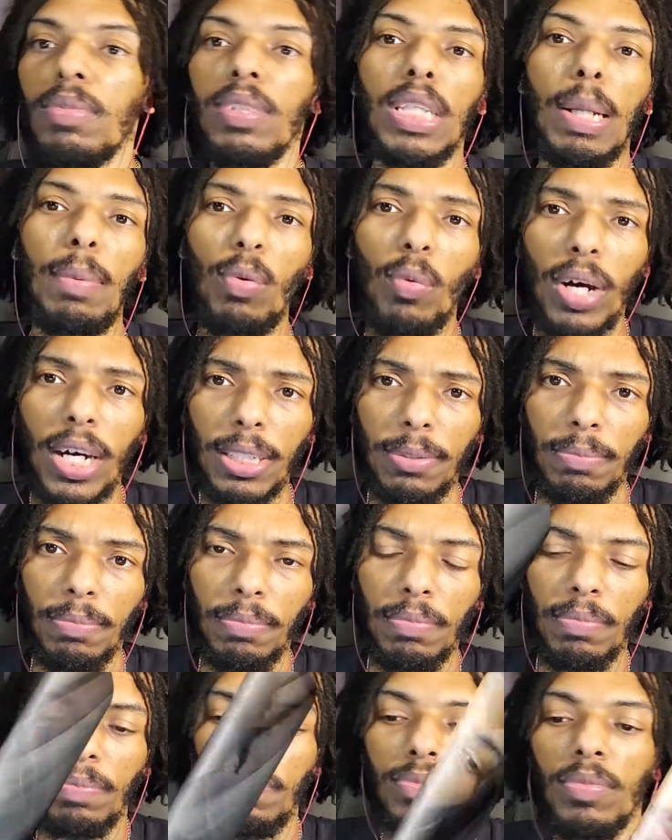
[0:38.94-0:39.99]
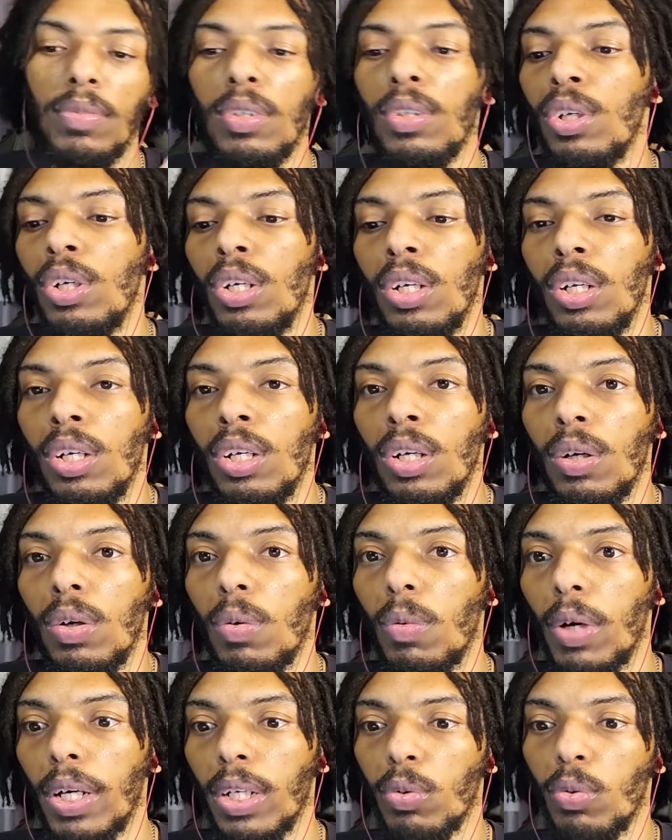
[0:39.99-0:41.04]
Number 1,
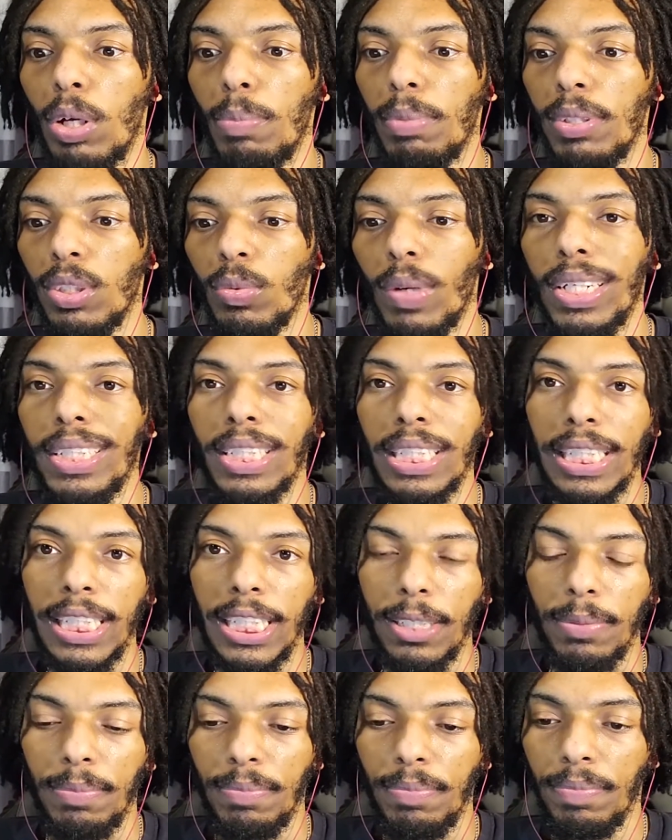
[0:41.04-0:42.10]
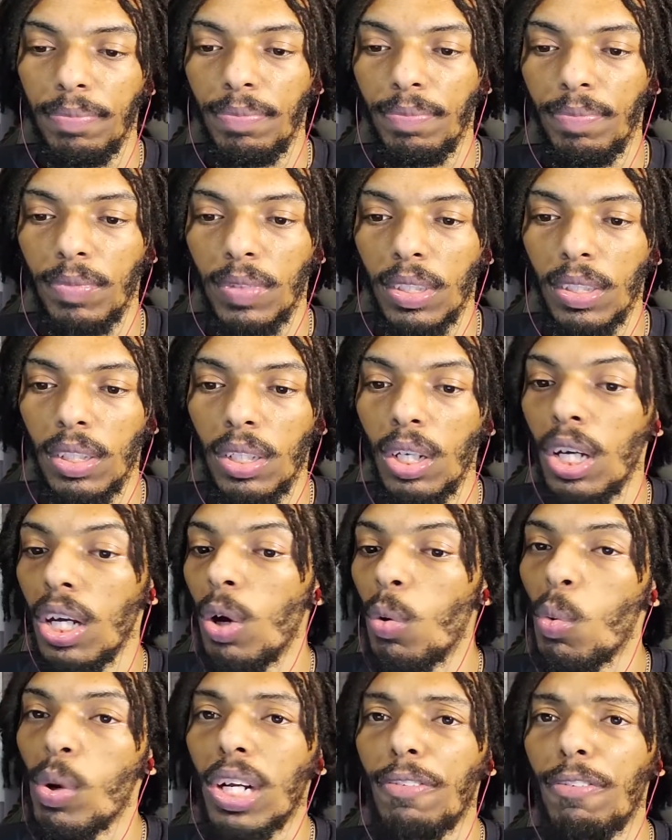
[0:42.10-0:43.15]
what equipment do I need?
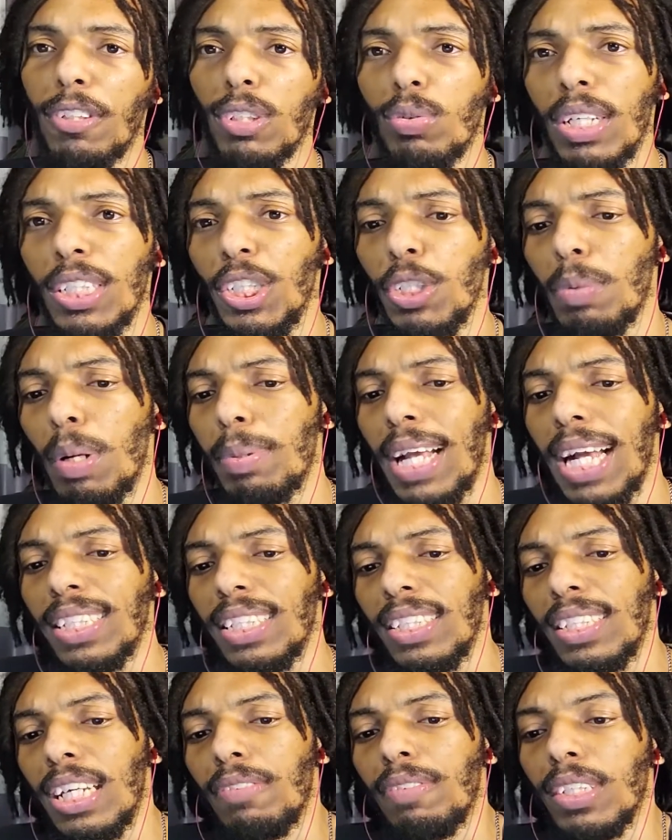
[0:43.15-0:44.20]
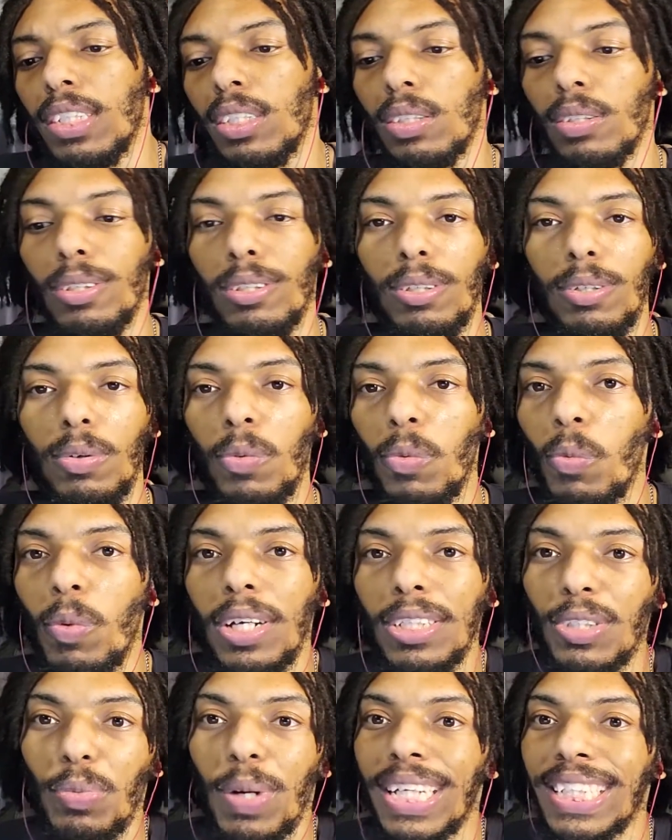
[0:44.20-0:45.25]
One of the first questions you probably ask yourself is,
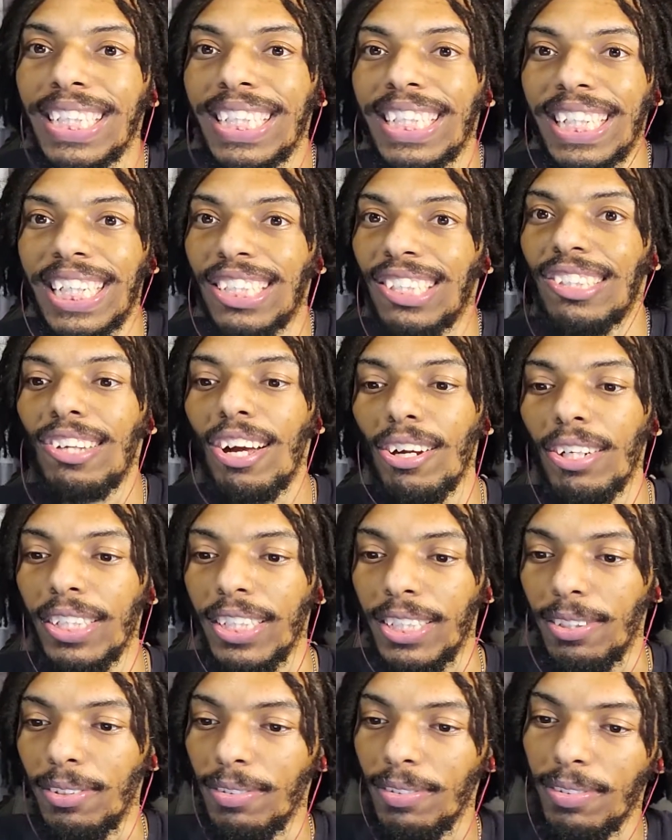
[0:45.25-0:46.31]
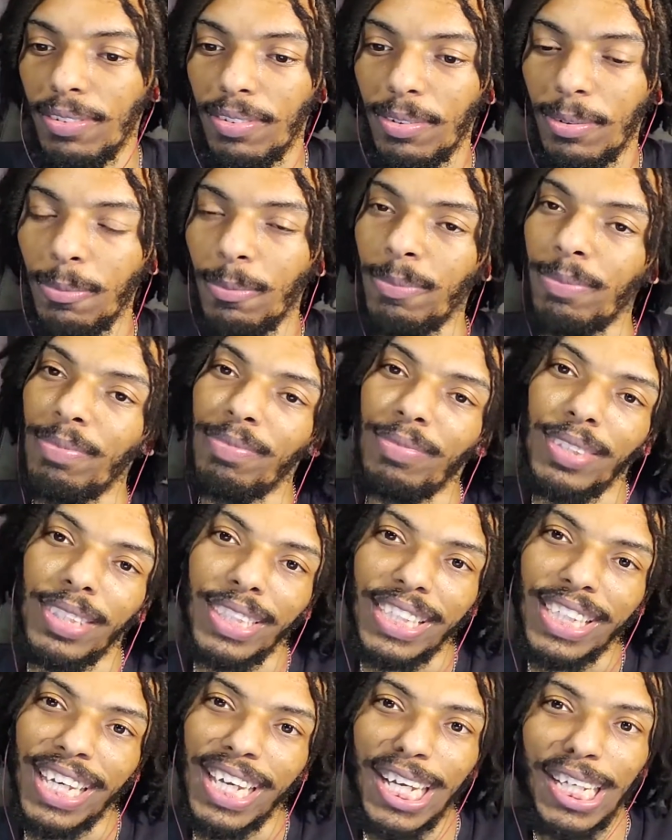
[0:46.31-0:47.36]
what do I need to get started?
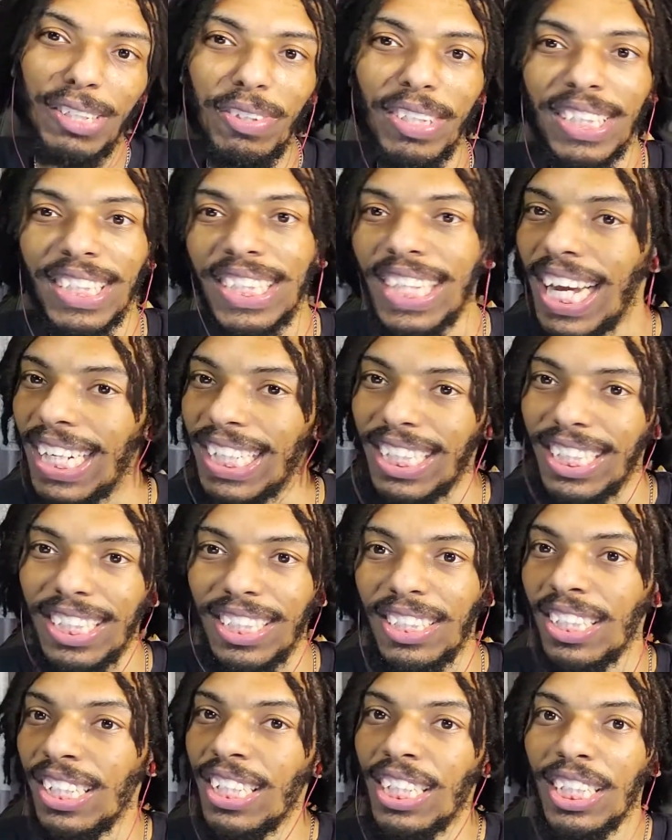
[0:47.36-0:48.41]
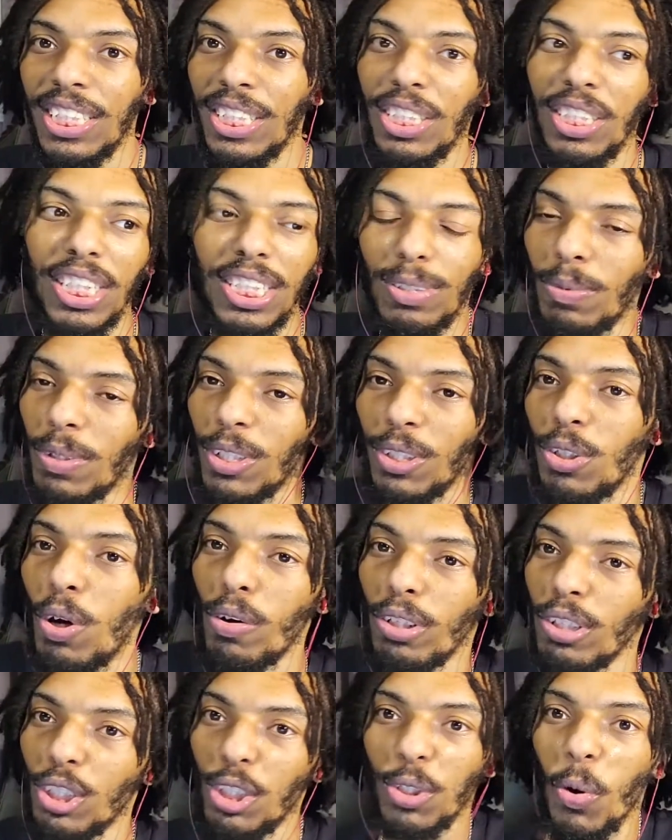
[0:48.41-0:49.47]
Yeah, you're excited, you just want to go
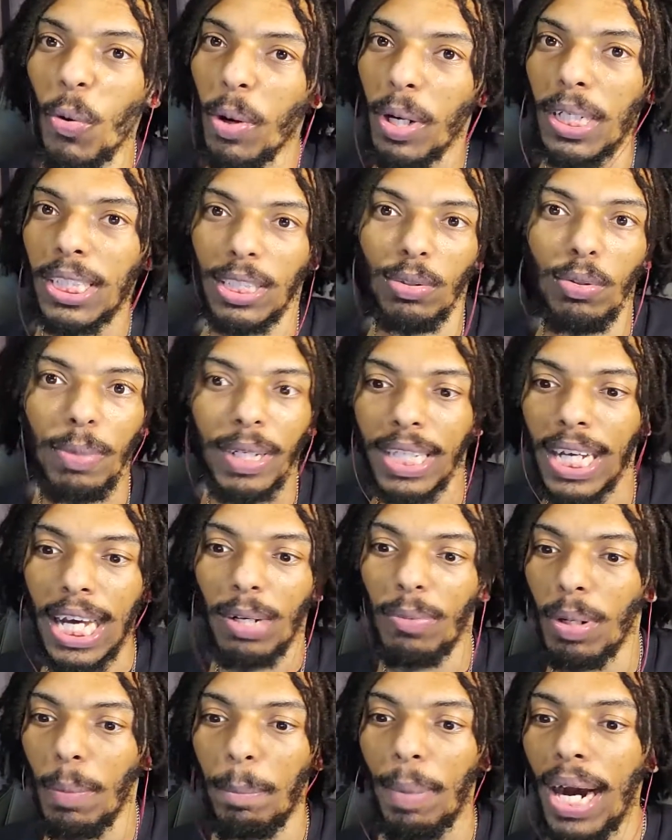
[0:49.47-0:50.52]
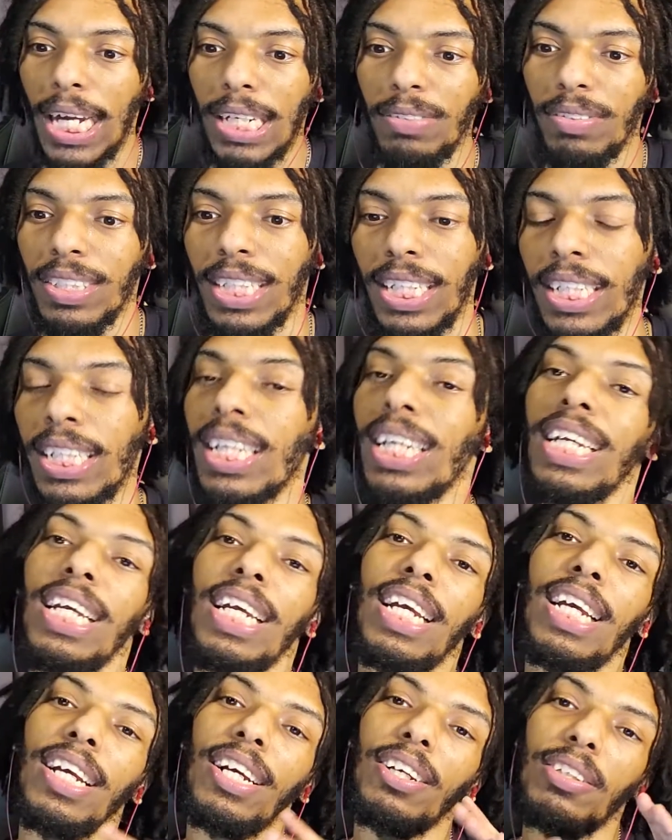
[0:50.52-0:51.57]
to the store and just, oh my god, I want to buy everything.
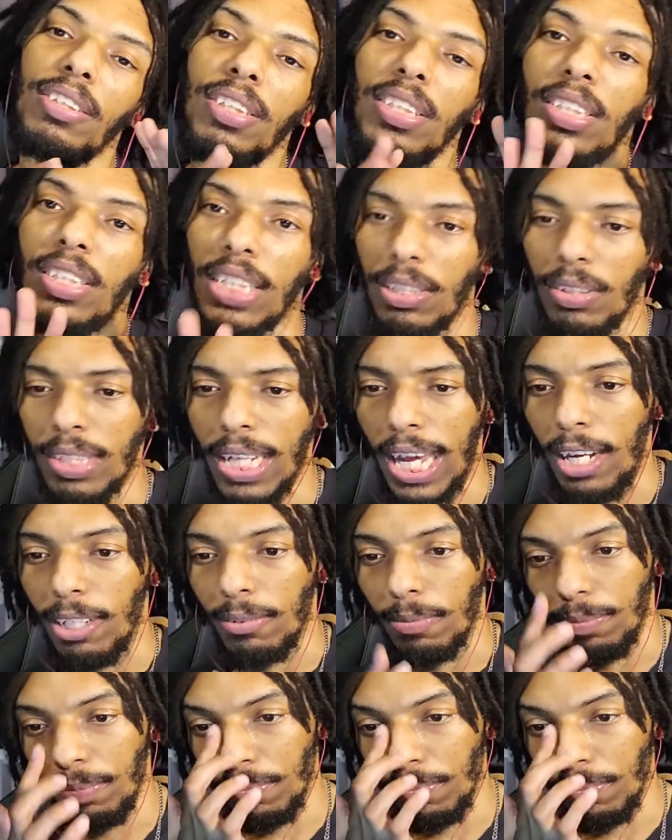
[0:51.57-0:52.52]
Settle down.